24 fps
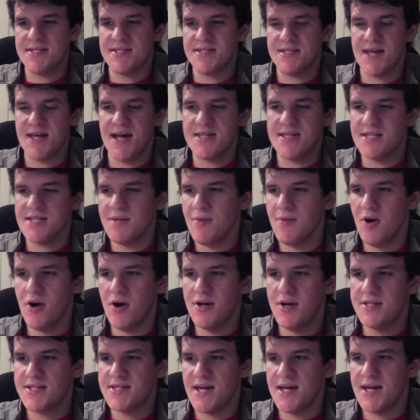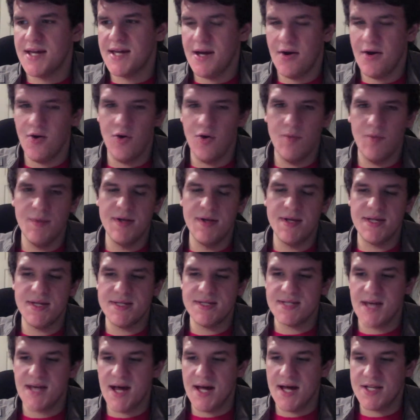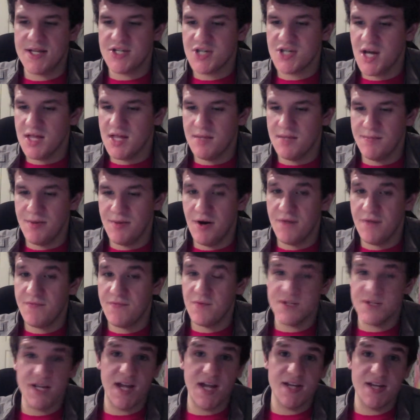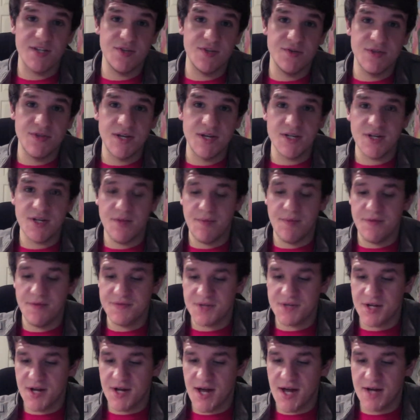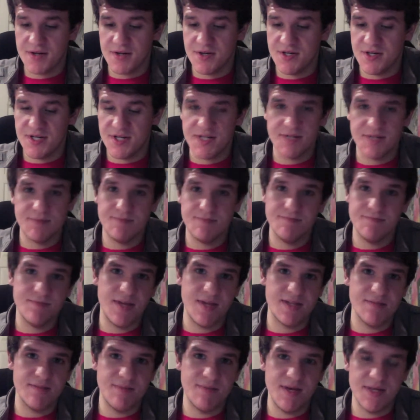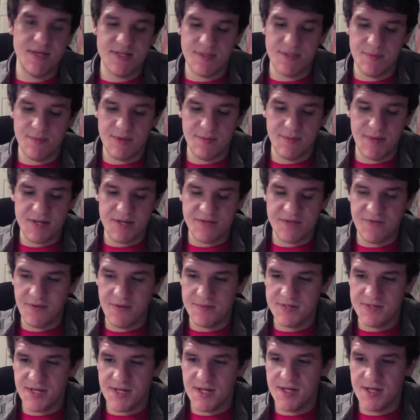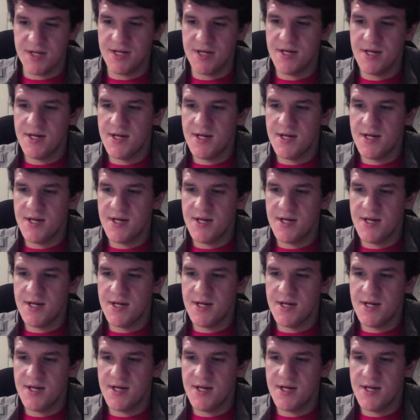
It's got Tom Hardy. It's got Gary Oldman. It's got Shia LaBeouf, which I actually do think Shia LaBeouf's a good actor. He just hasn't been in some of the best films lately.